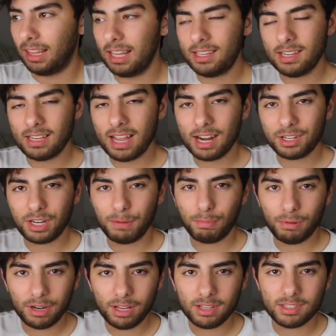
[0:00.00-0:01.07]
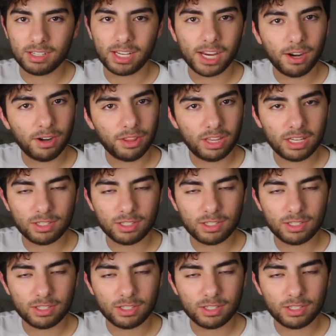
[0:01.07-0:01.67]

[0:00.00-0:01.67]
This is actually a pretty good security thing,